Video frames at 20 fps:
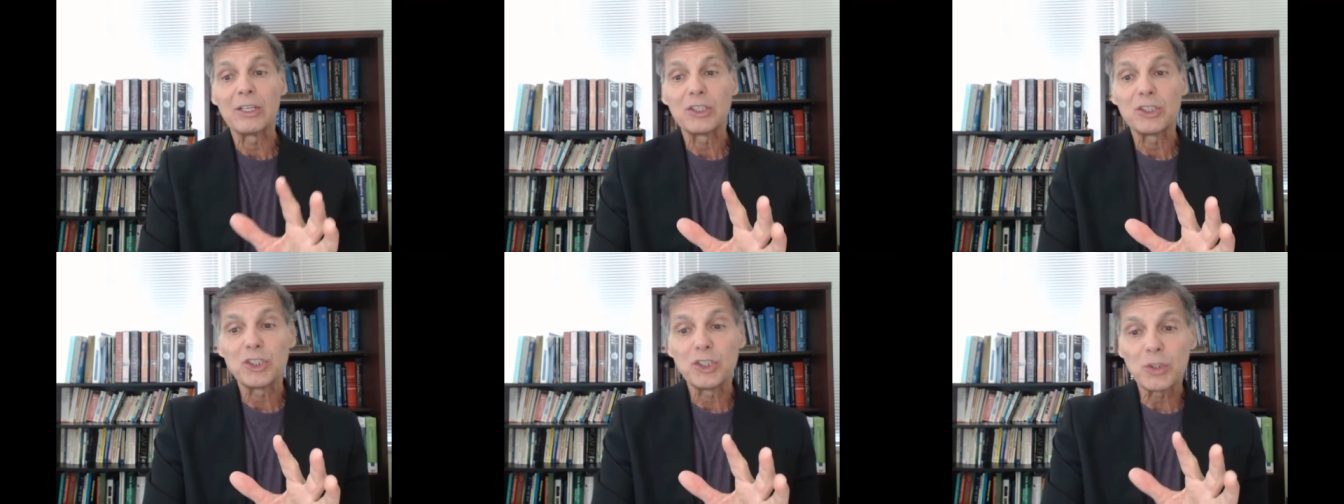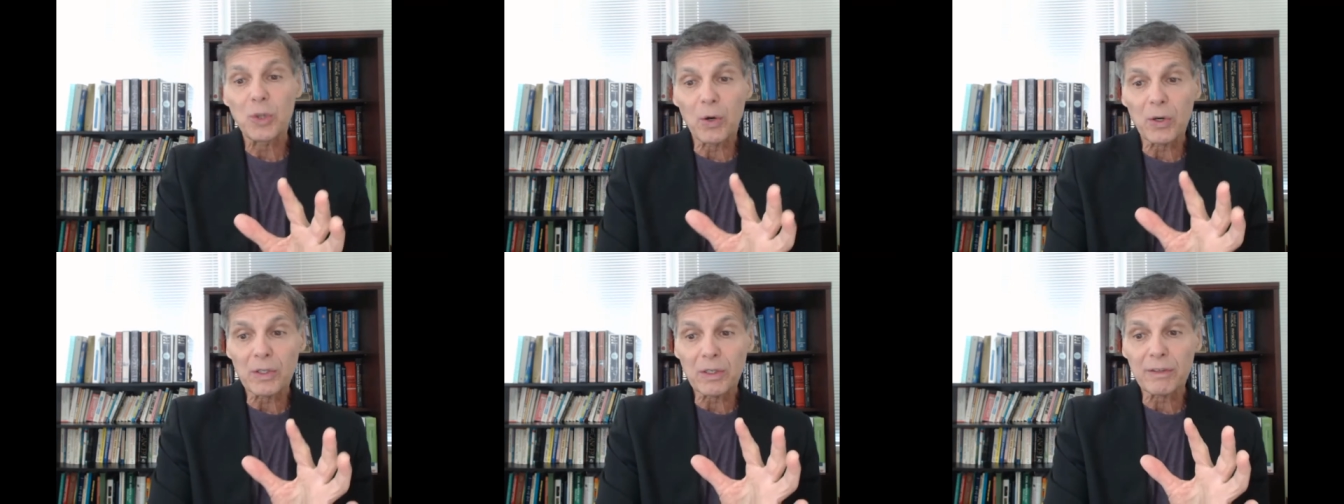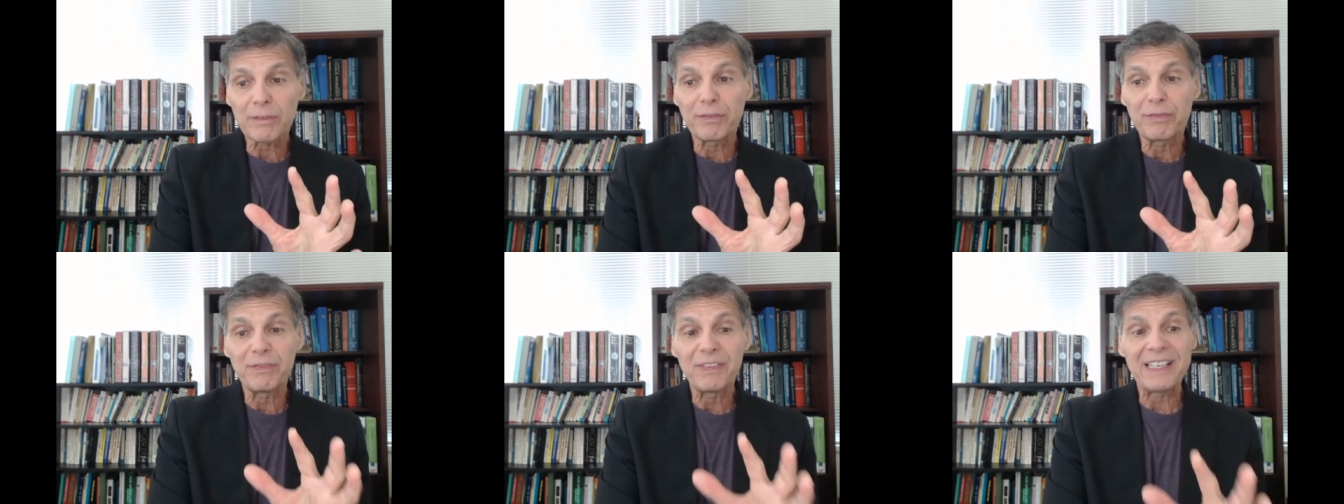
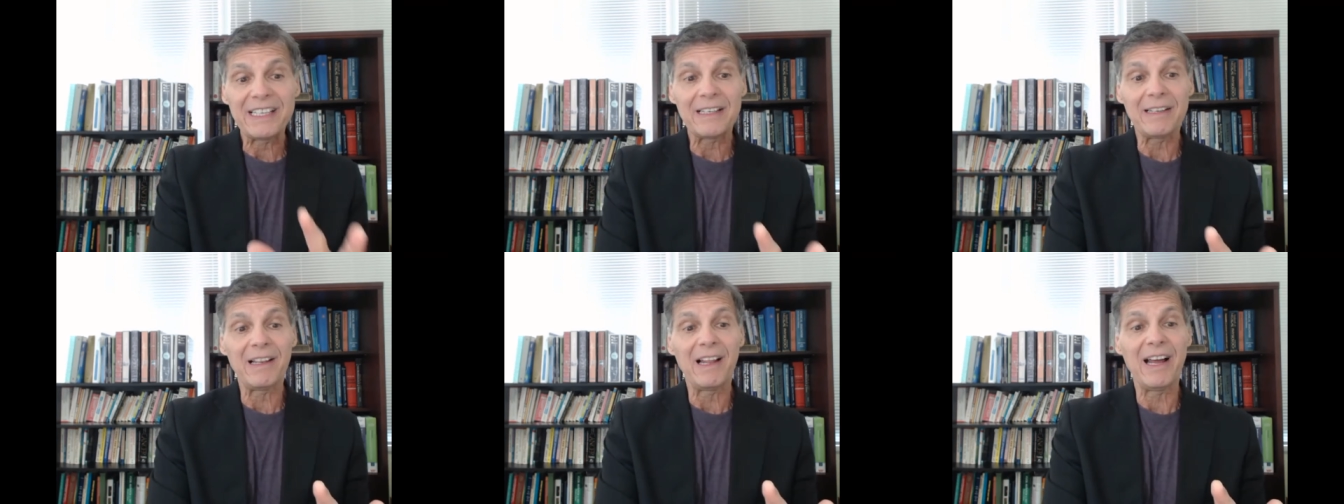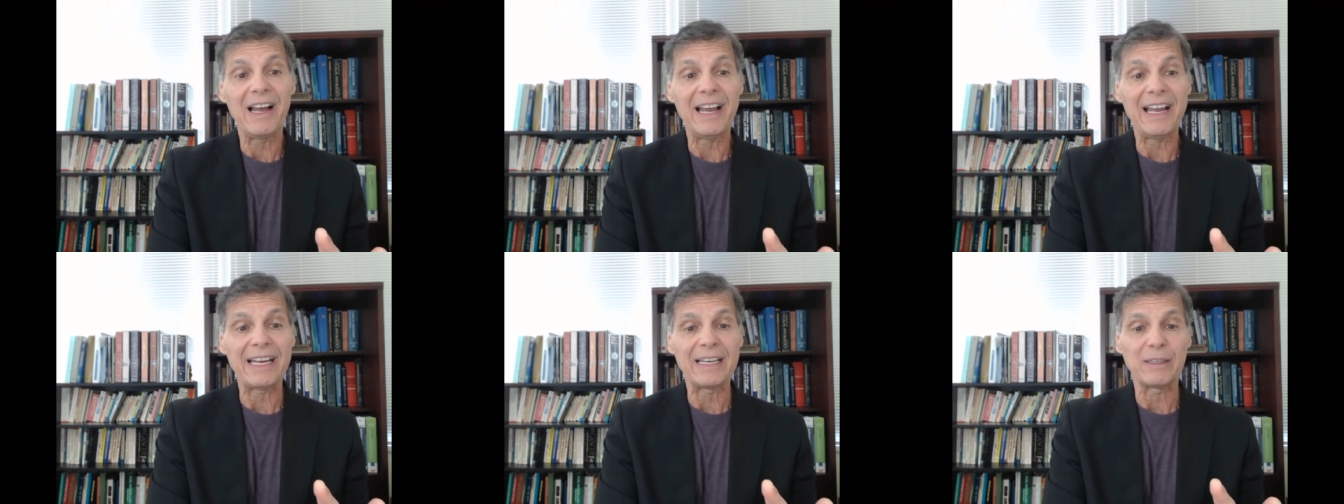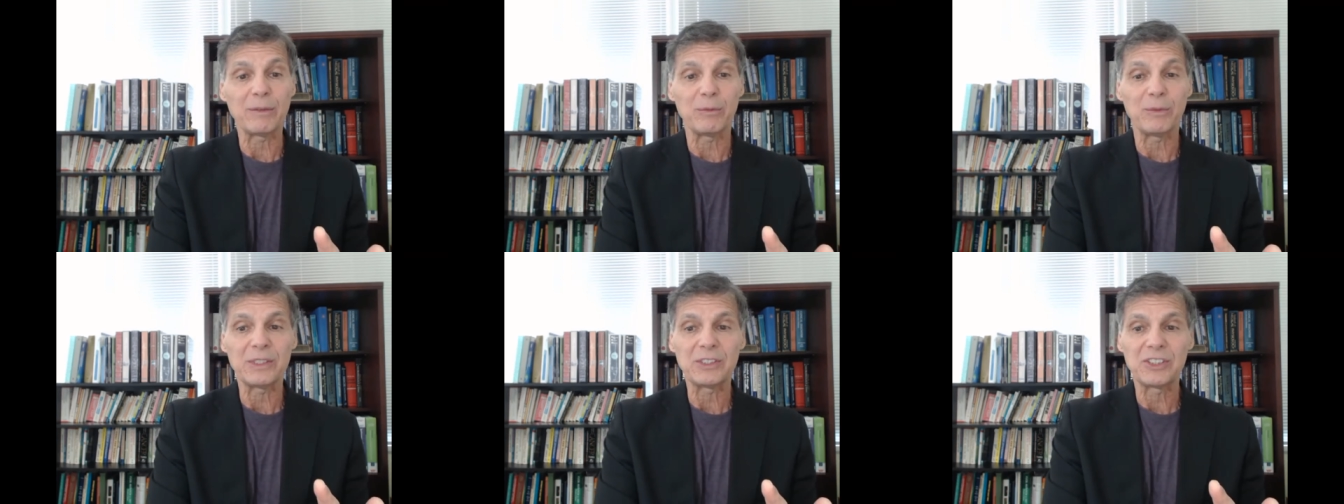shorter fetal
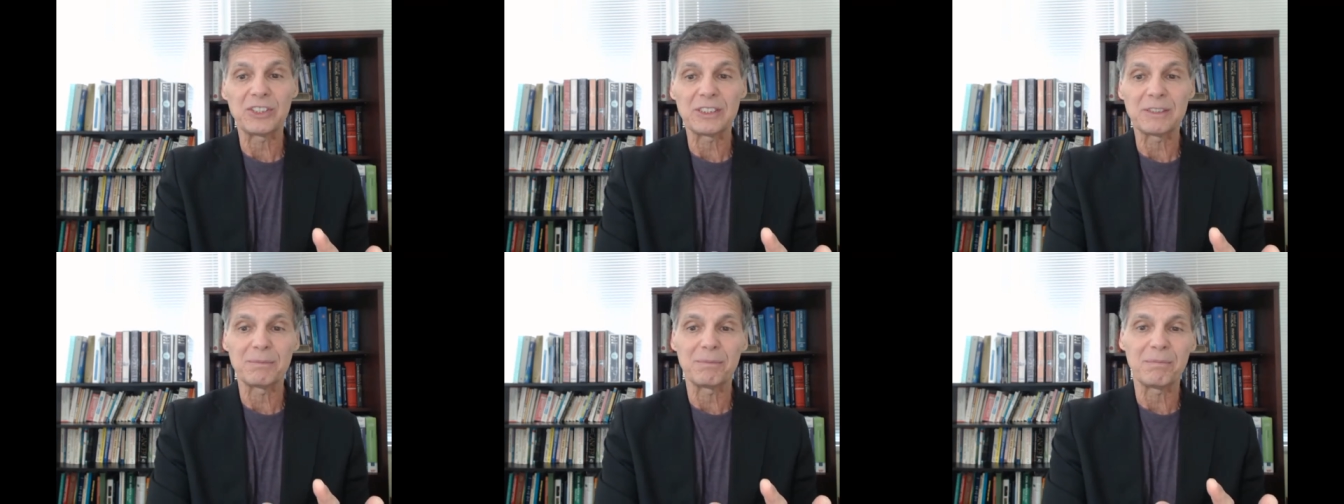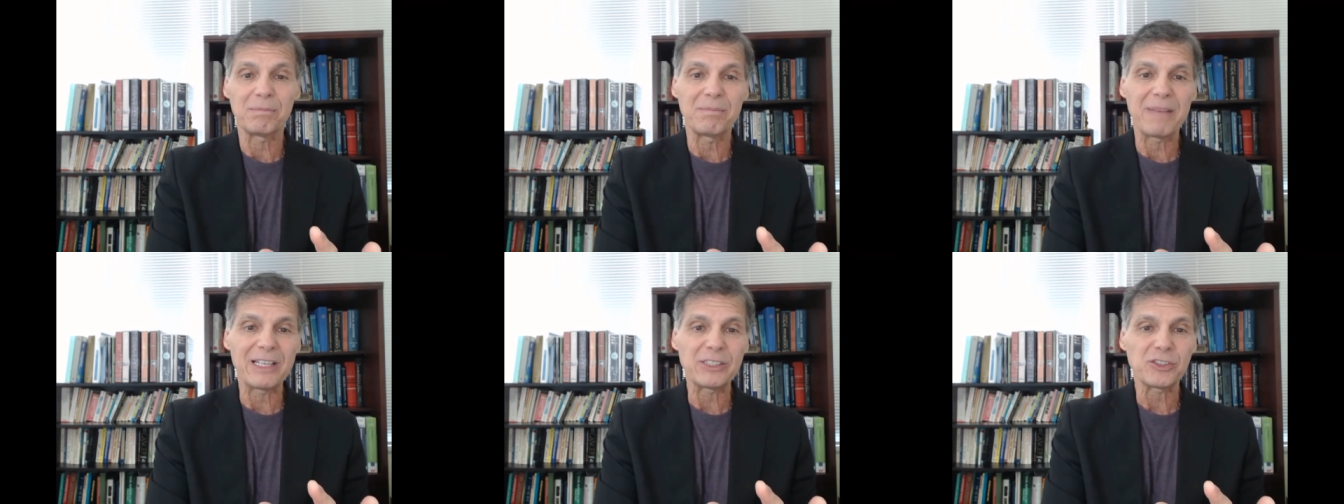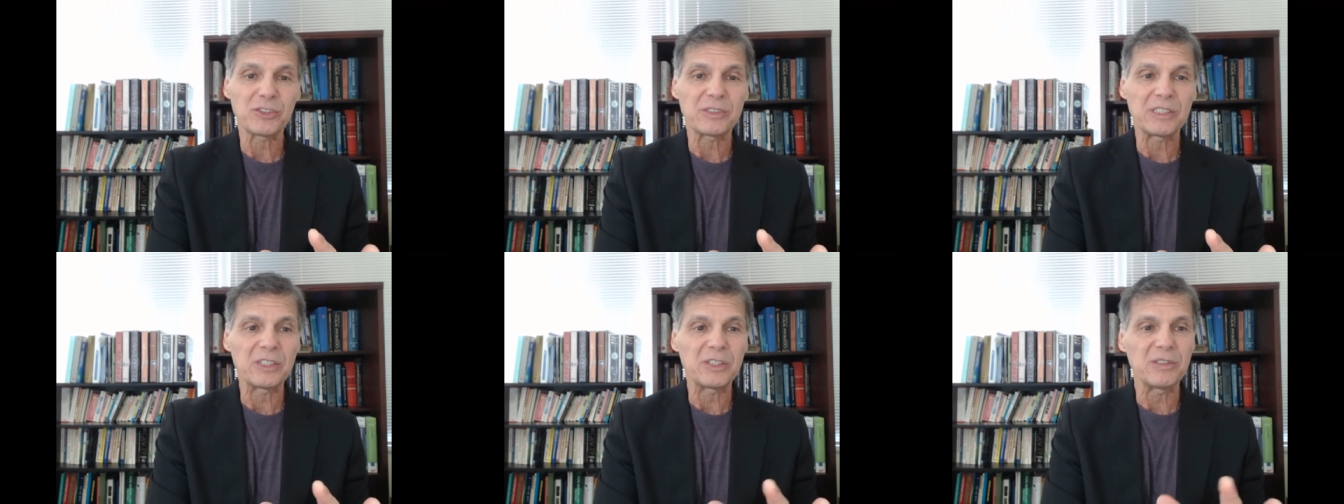height, which is
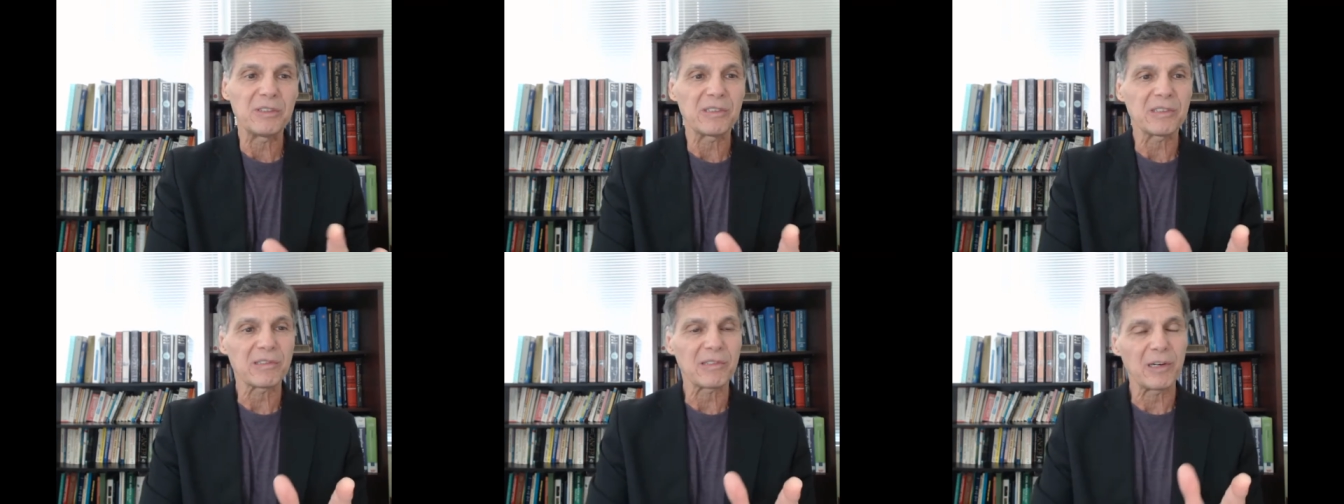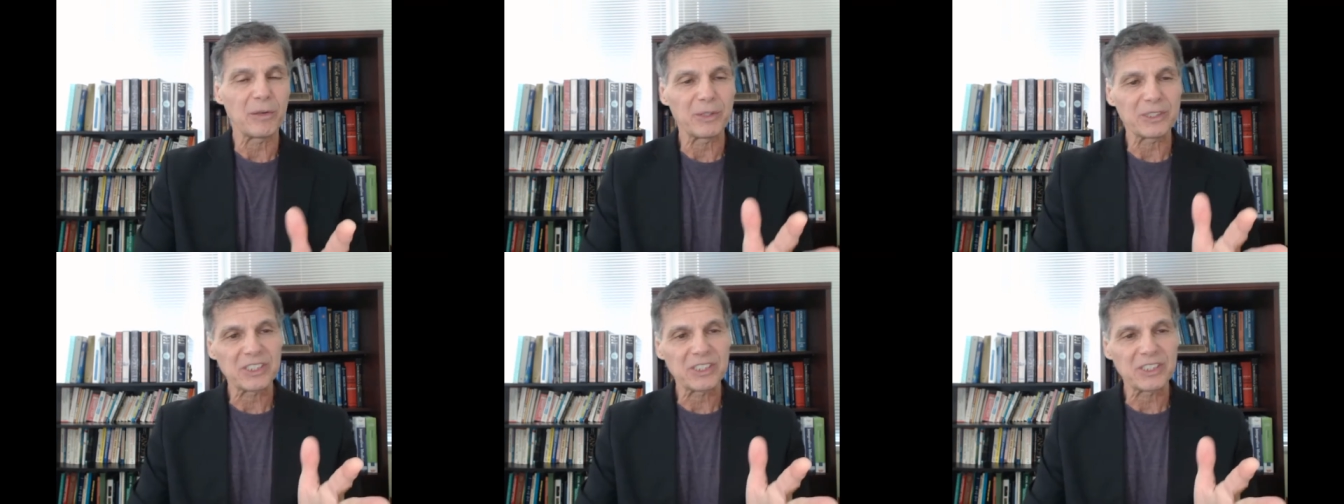measured in utero,